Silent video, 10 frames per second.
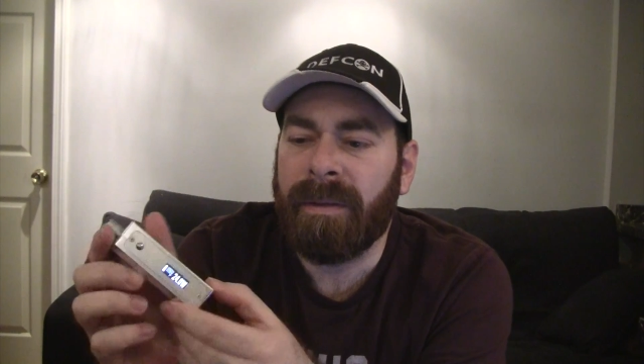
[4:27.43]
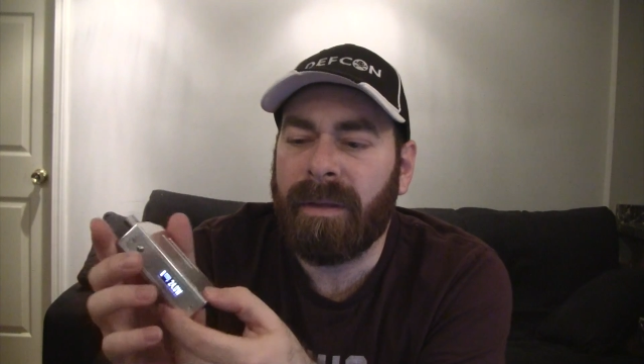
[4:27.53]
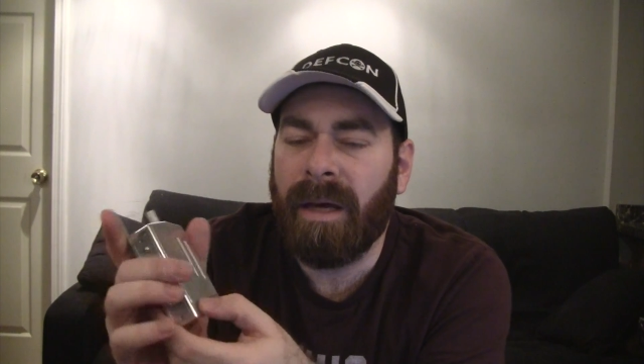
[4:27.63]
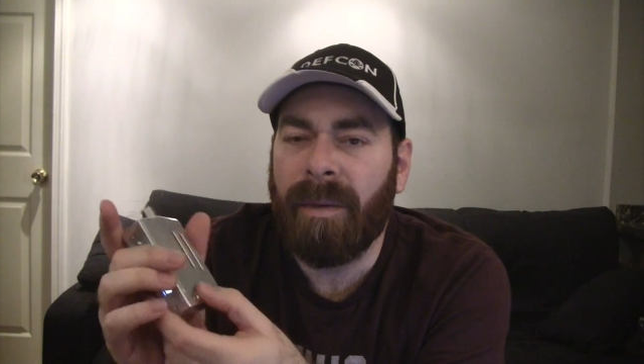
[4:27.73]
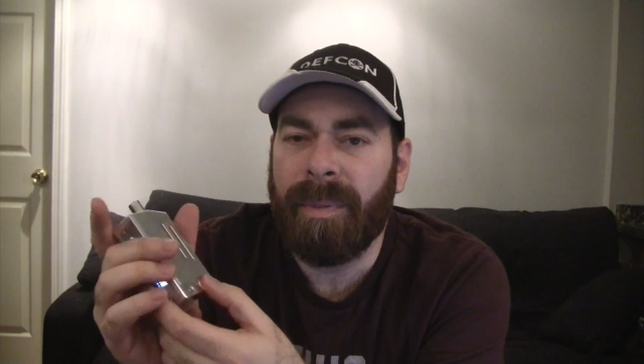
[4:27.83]

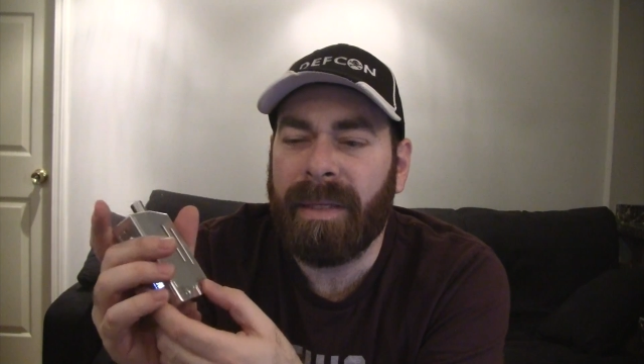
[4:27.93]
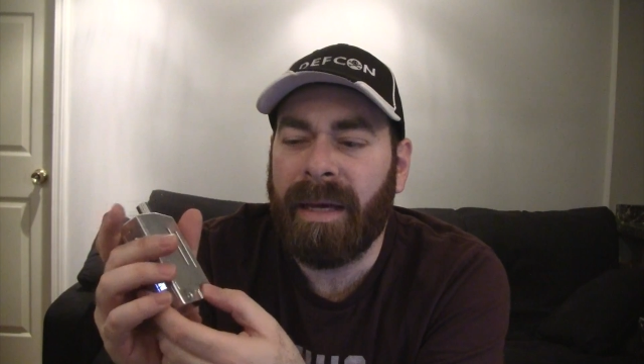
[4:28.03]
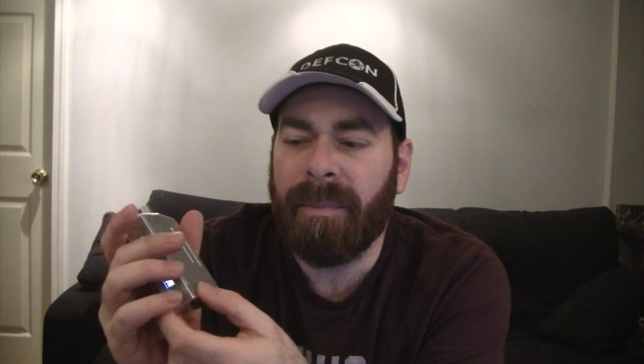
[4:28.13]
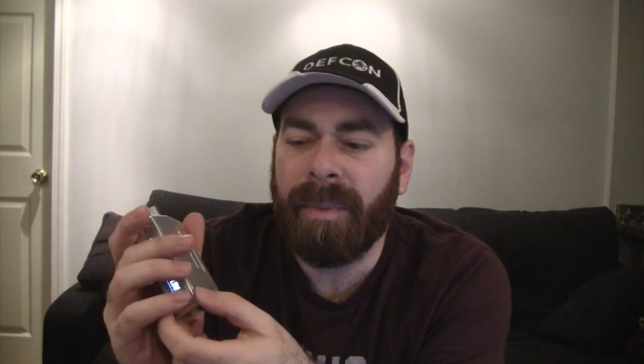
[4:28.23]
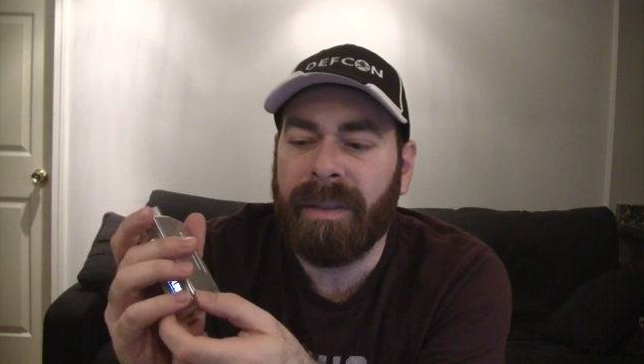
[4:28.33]
the up and
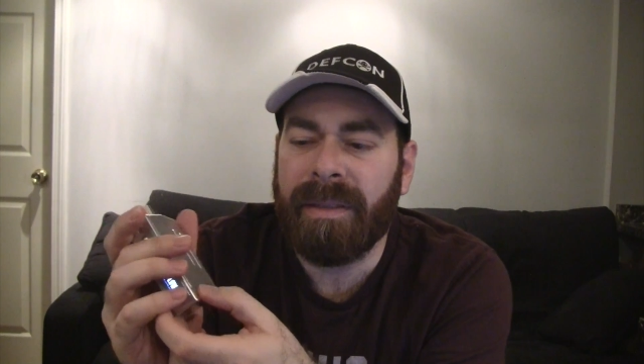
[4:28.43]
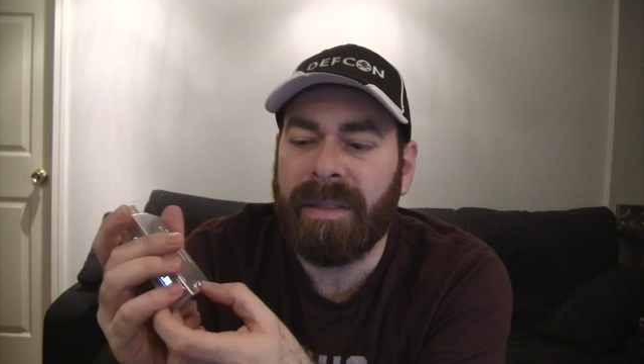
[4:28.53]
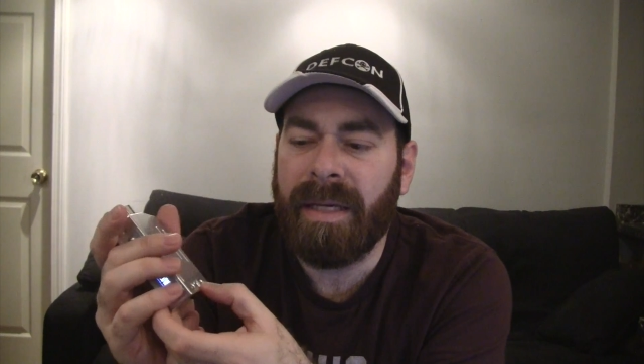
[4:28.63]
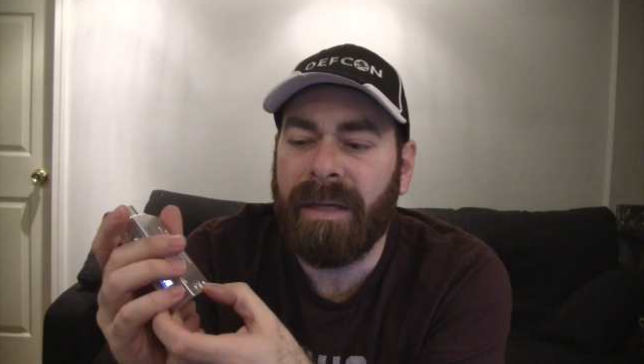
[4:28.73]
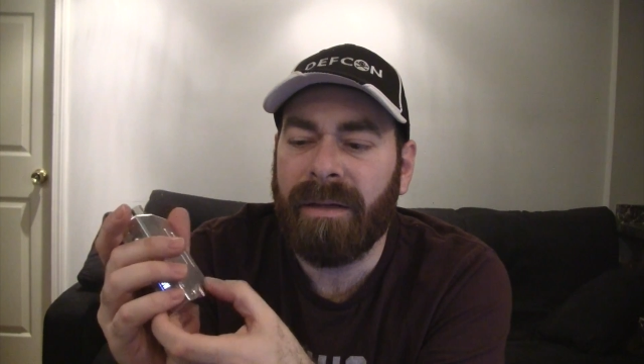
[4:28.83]
down buttons
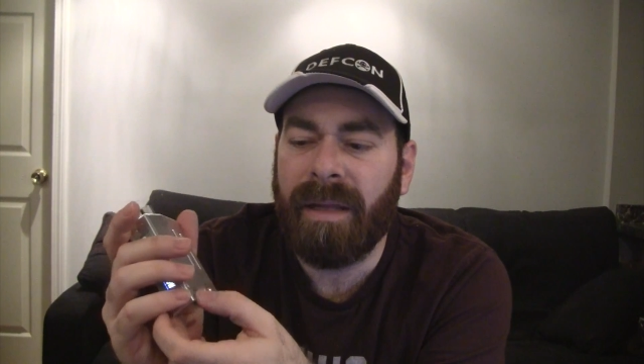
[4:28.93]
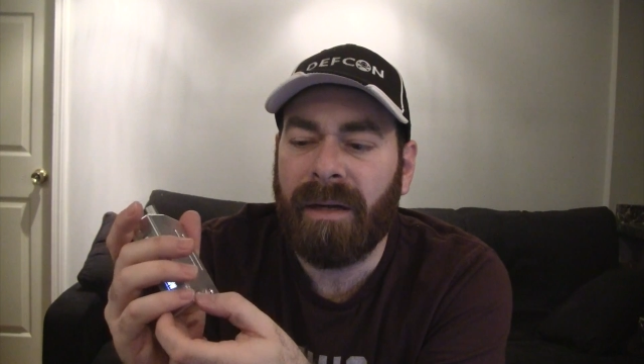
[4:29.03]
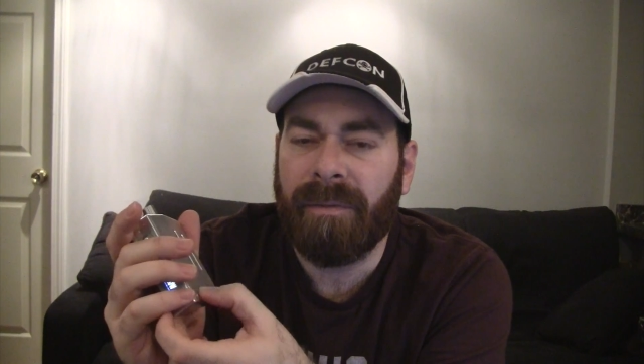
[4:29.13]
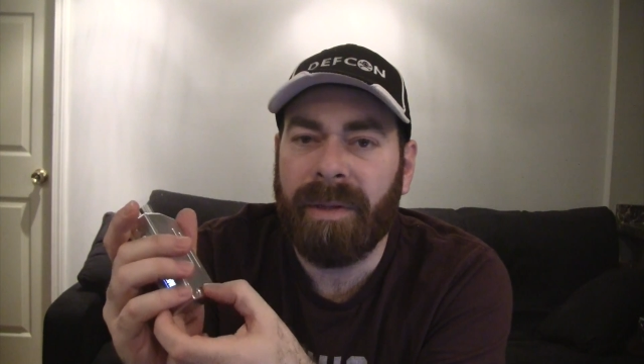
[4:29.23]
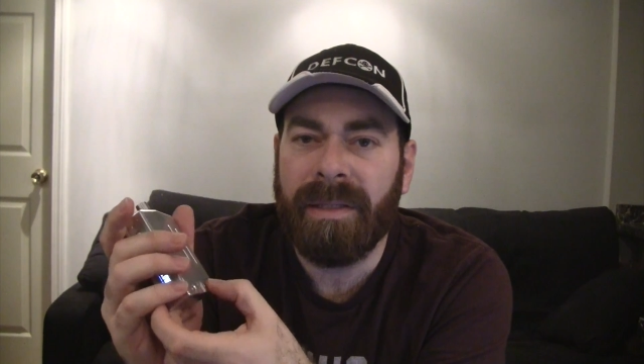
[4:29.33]
here that
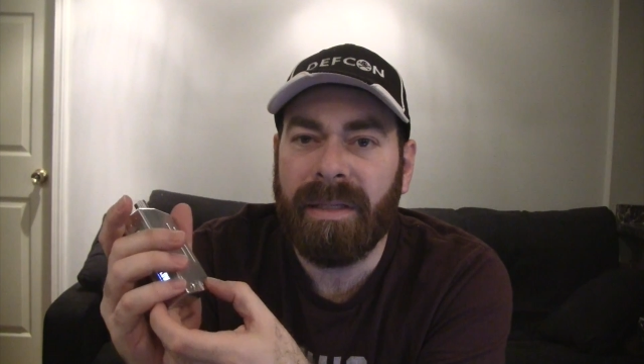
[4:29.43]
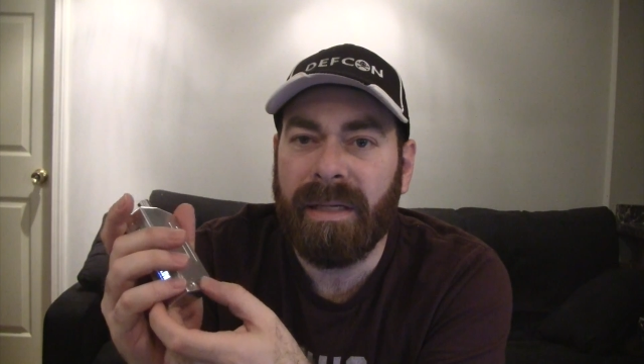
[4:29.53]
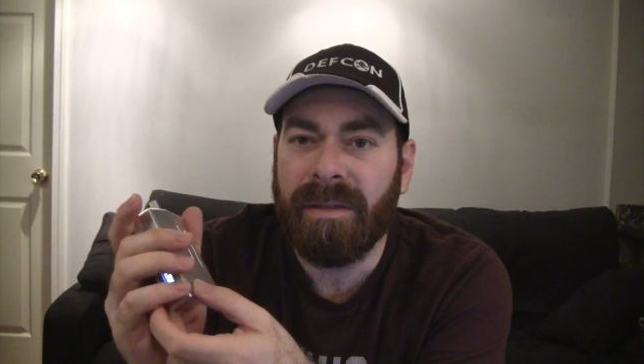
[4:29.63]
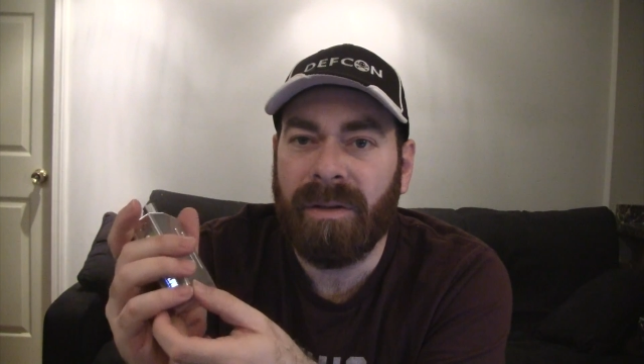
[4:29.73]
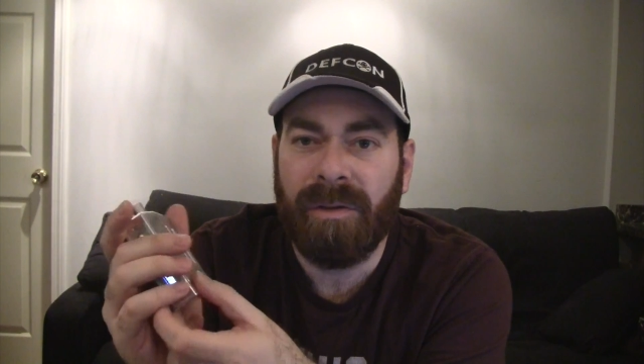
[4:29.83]
are
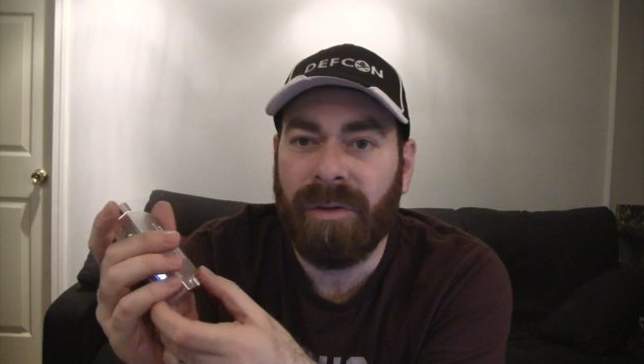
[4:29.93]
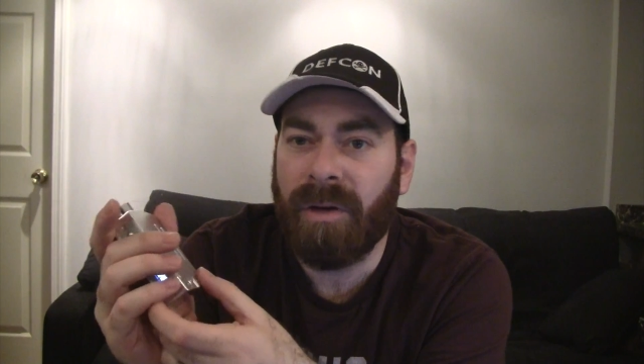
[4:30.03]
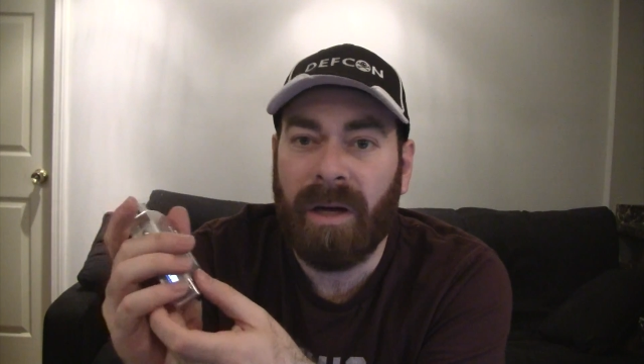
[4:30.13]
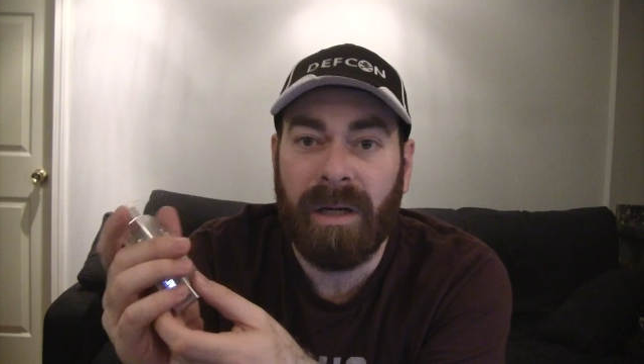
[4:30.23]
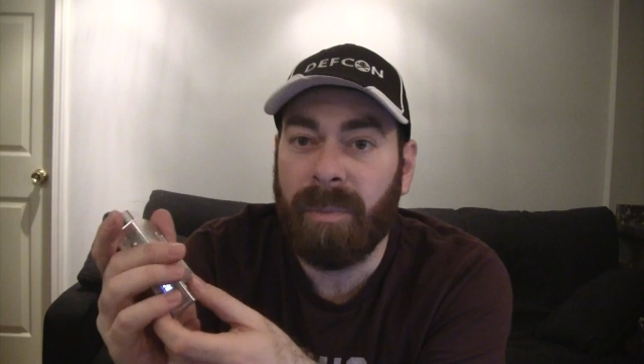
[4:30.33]
recessed, so that you're
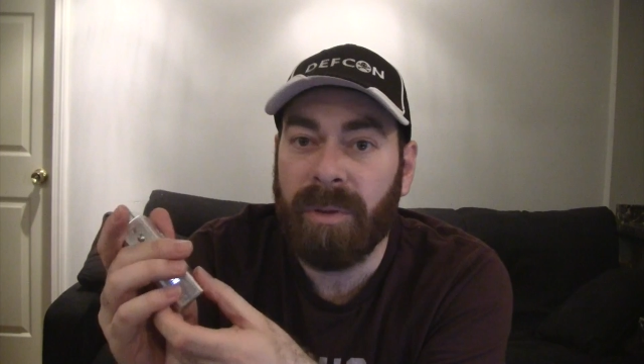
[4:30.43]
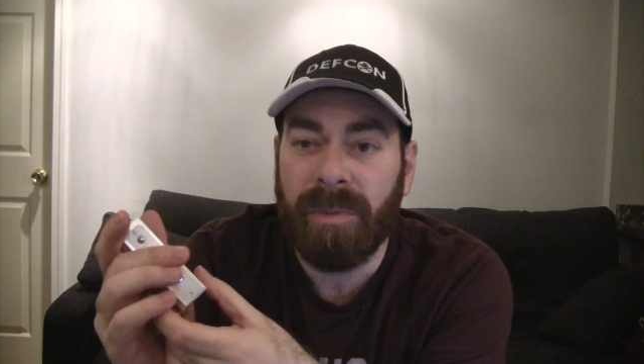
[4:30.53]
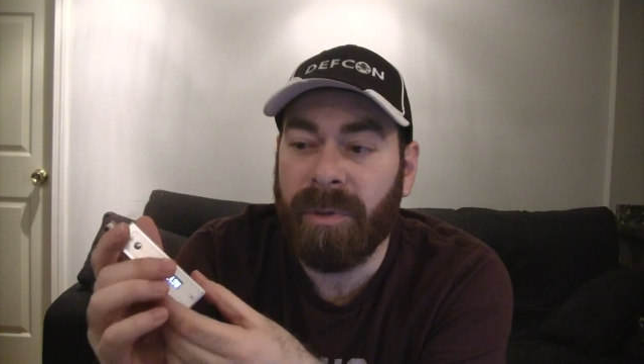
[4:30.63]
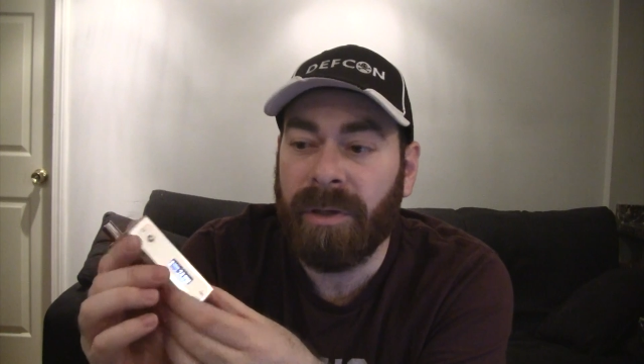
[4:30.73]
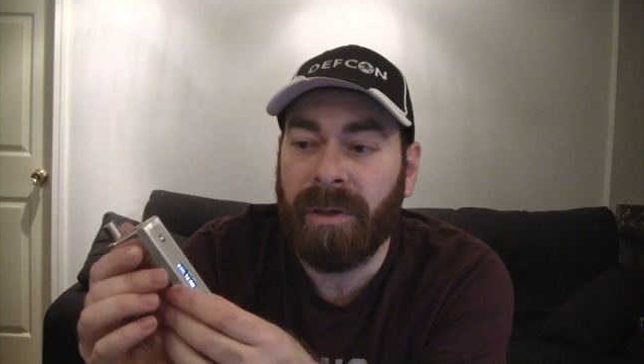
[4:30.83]
not going to push
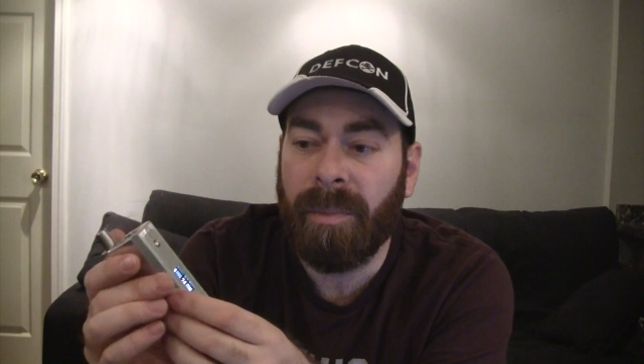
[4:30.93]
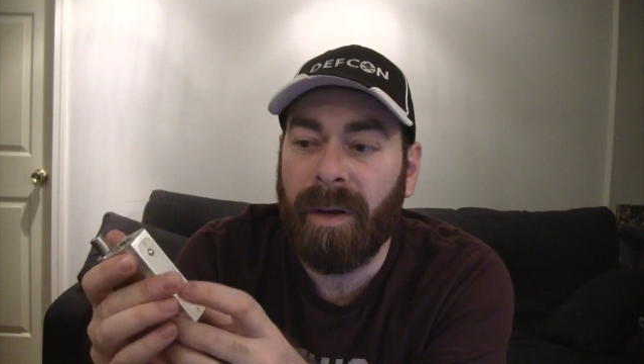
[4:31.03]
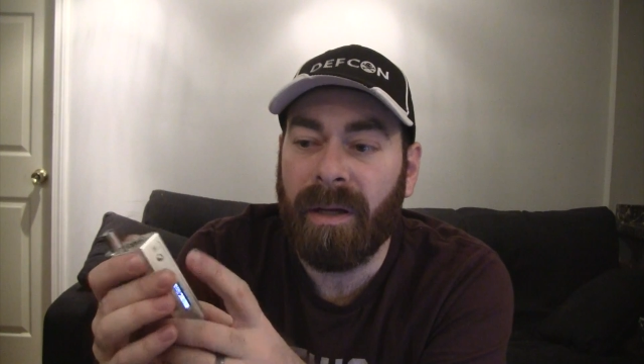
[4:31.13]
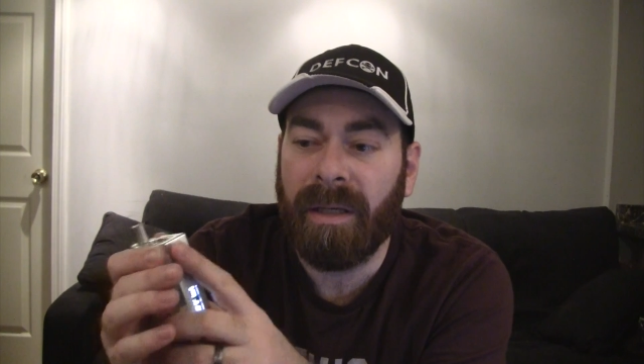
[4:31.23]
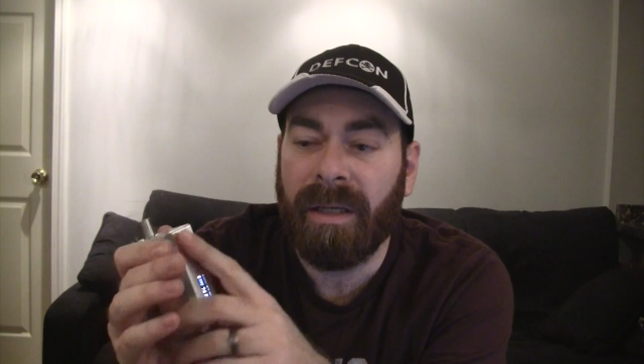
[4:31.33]
them when you're in a
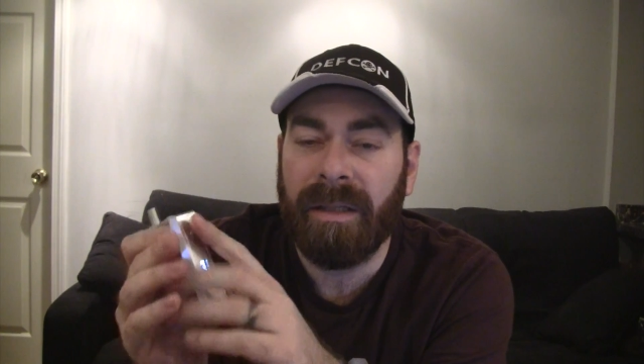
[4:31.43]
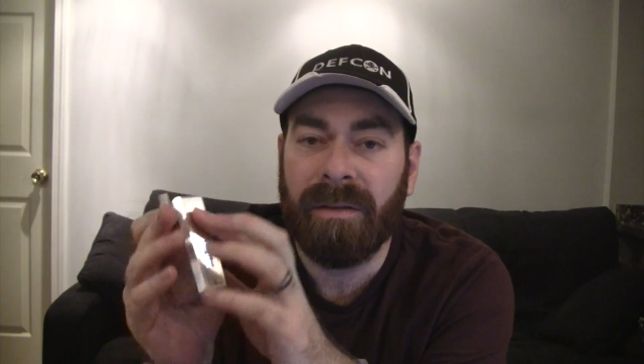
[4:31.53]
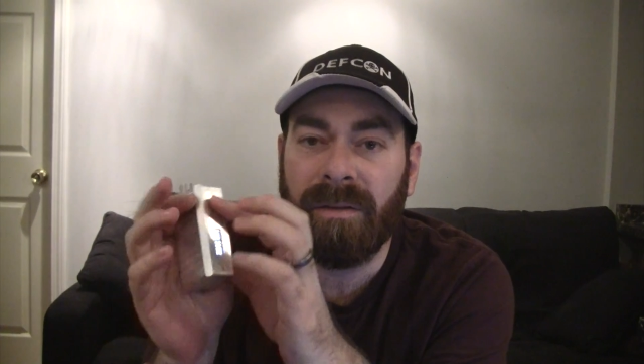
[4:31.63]
pocket.